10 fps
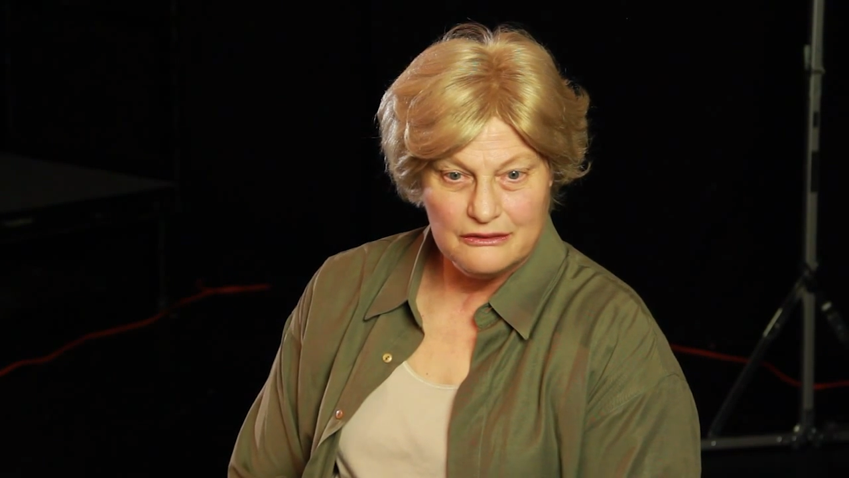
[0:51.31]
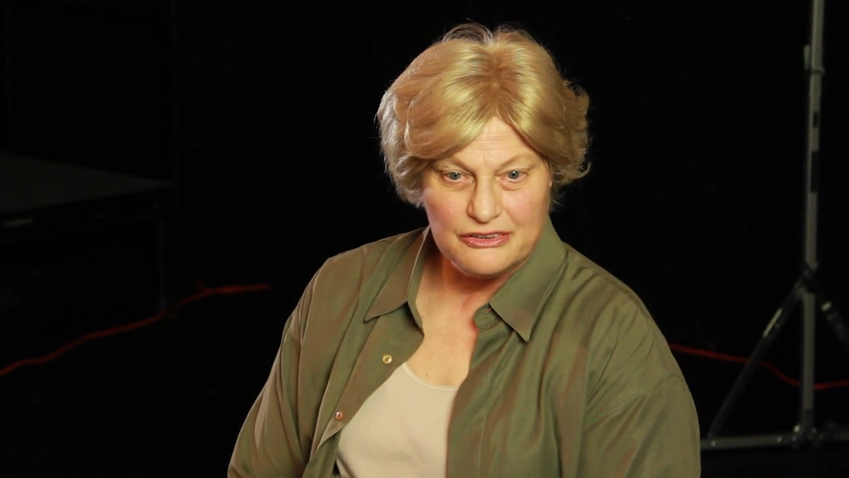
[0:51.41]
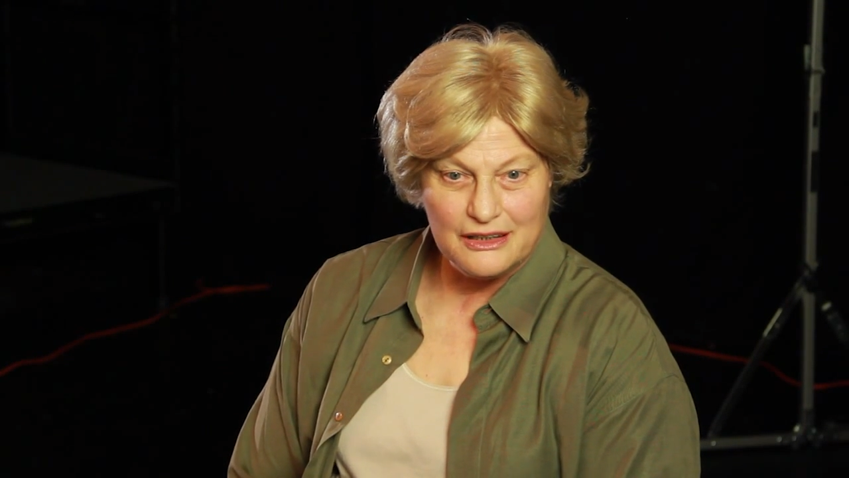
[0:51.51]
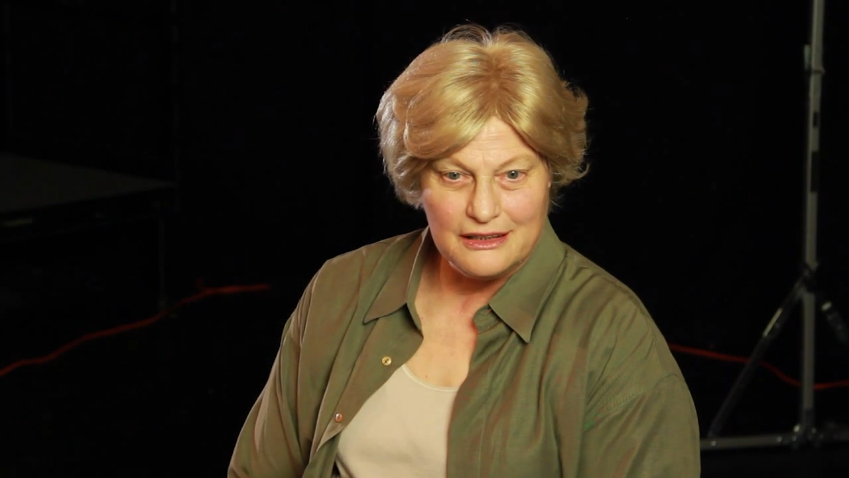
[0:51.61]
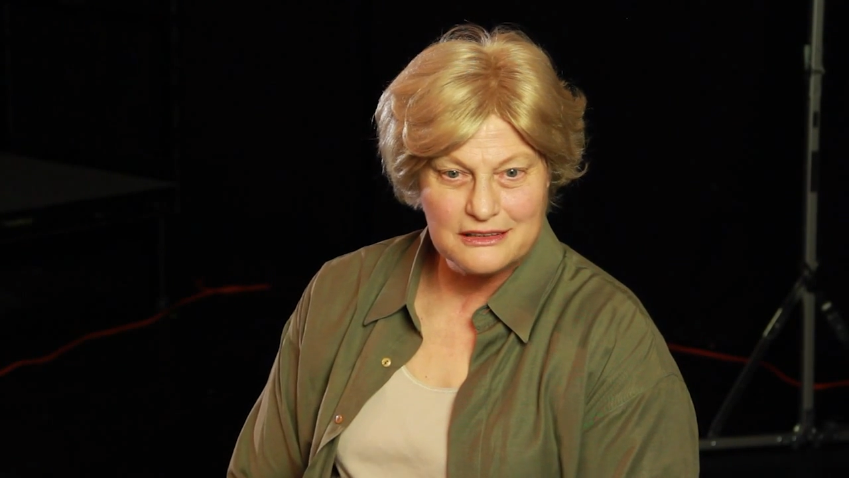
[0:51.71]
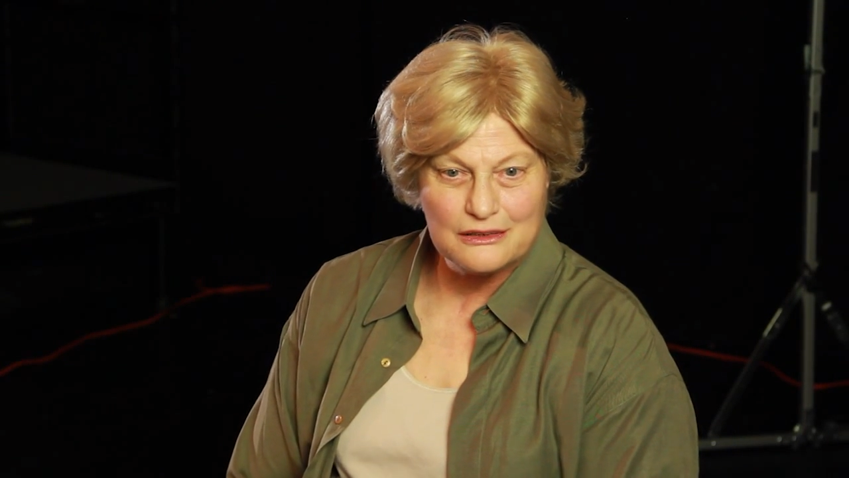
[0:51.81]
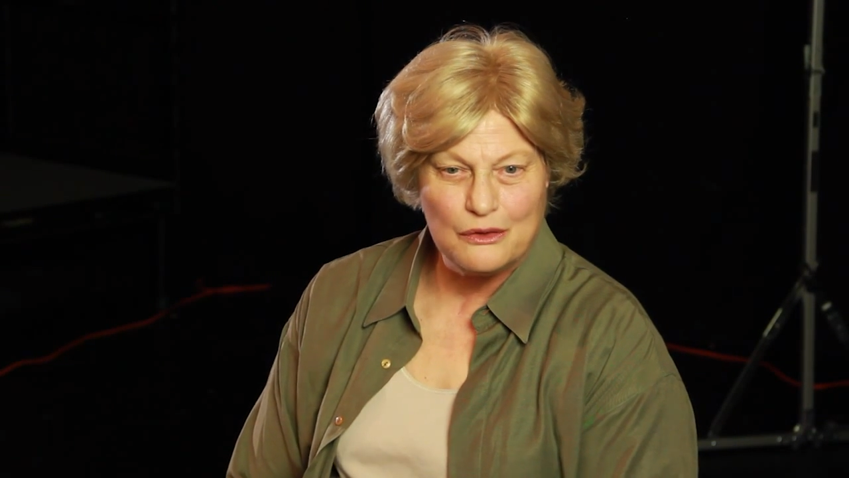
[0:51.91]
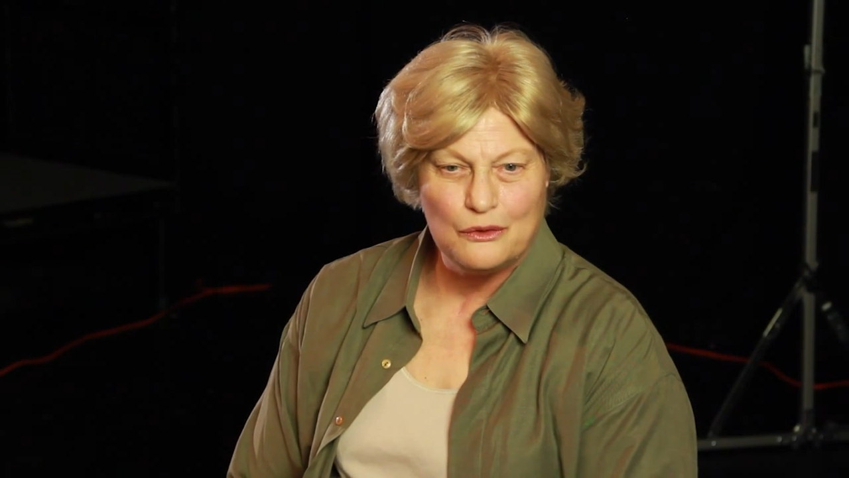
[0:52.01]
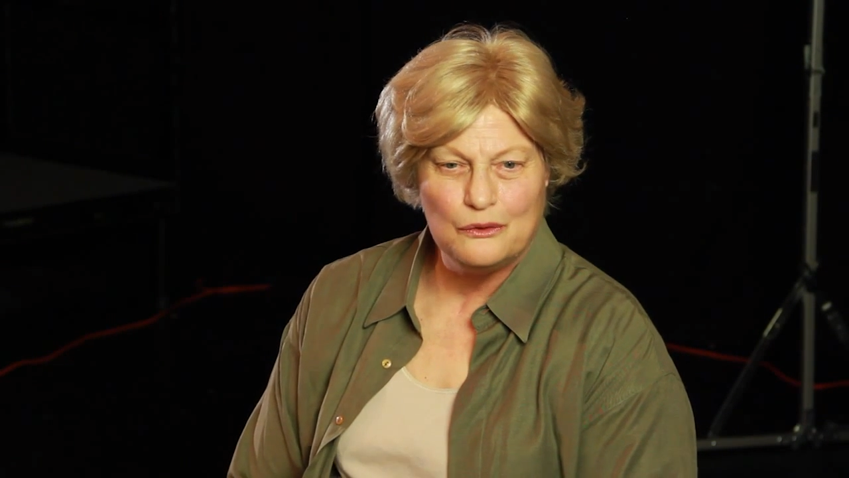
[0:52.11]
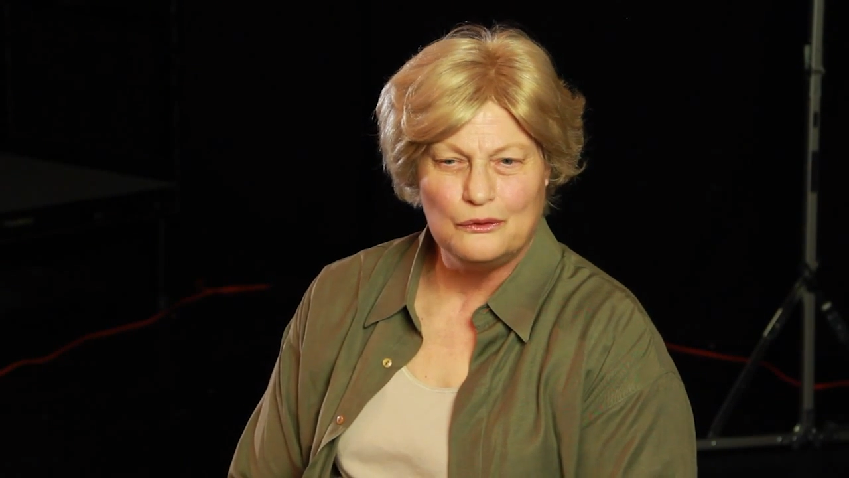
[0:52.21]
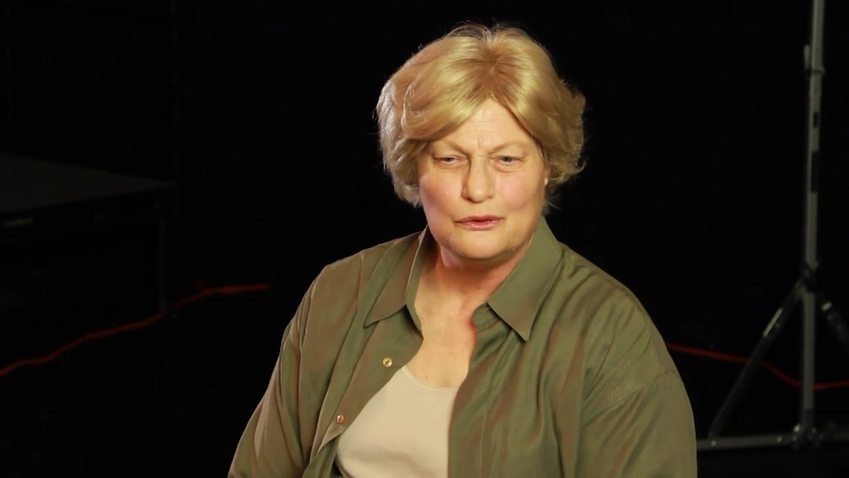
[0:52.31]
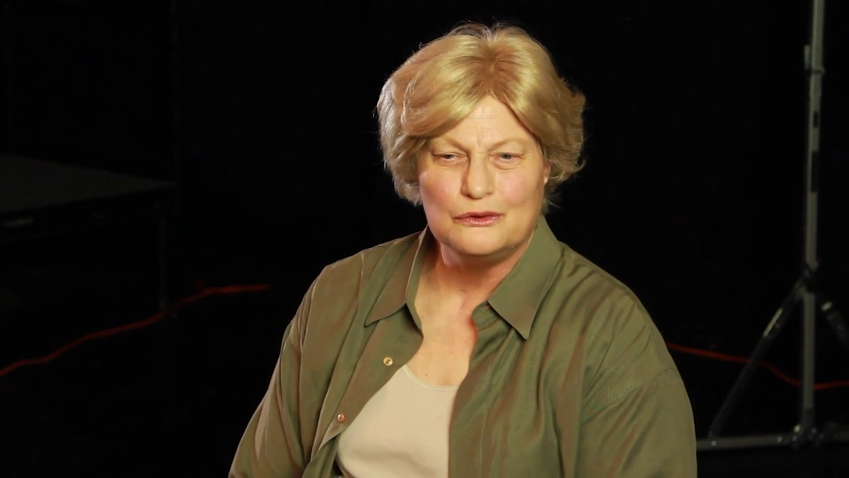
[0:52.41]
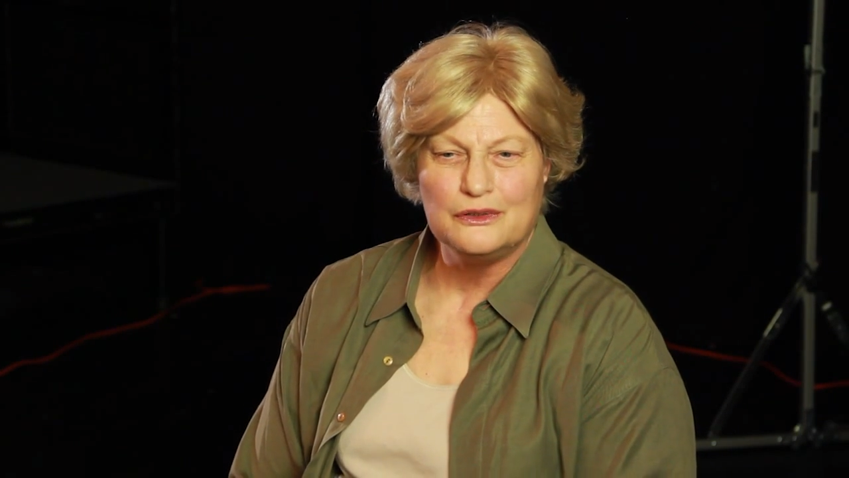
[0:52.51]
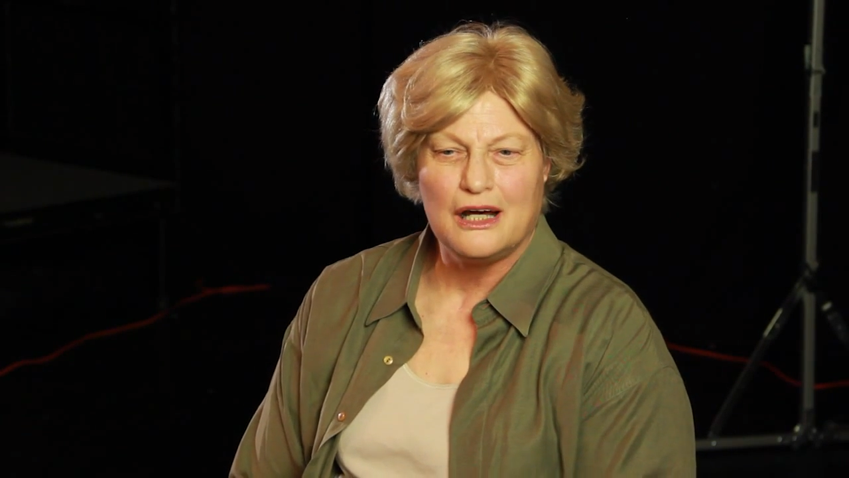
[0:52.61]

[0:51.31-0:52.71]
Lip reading: feel his cold,